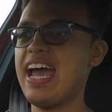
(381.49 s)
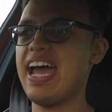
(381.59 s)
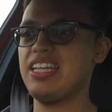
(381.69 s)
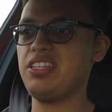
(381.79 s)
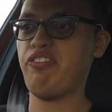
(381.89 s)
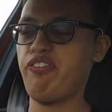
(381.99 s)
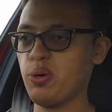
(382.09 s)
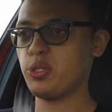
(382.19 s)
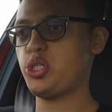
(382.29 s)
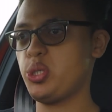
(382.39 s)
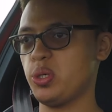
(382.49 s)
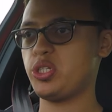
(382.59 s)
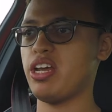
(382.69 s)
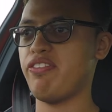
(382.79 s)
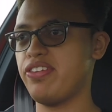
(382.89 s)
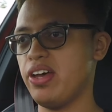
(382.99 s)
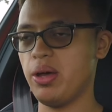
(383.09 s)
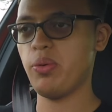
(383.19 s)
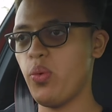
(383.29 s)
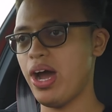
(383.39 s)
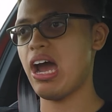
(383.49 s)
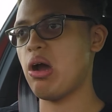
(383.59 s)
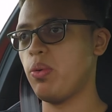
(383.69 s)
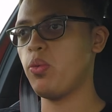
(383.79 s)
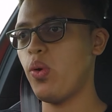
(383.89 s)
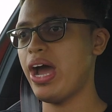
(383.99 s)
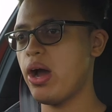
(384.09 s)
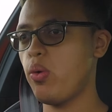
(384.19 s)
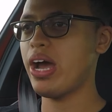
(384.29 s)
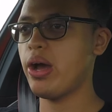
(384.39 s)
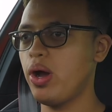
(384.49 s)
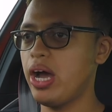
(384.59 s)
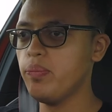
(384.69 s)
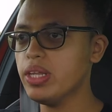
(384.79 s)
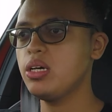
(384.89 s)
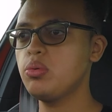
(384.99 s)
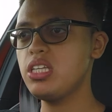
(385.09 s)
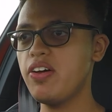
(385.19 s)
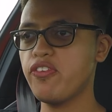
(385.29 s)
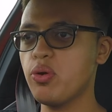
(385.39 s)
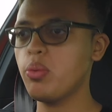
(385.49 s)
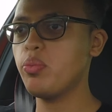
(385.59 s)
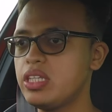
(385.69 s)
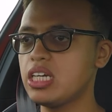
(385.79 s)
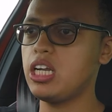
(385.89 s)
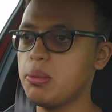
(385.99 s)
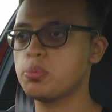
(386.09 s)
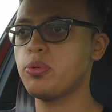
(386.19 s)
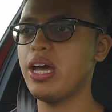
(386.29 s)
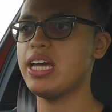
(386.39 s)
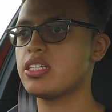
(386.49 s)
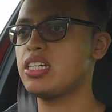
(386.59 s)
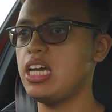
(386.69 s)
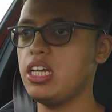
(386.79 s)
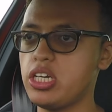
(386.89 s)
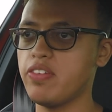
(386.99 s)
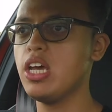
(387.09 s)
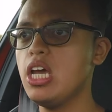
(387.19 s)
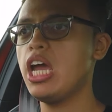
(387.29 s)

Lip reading: And the Forge short shifter. Wow, wow, wow, wow. There was nothing wrong with the Clubsport S gear shift.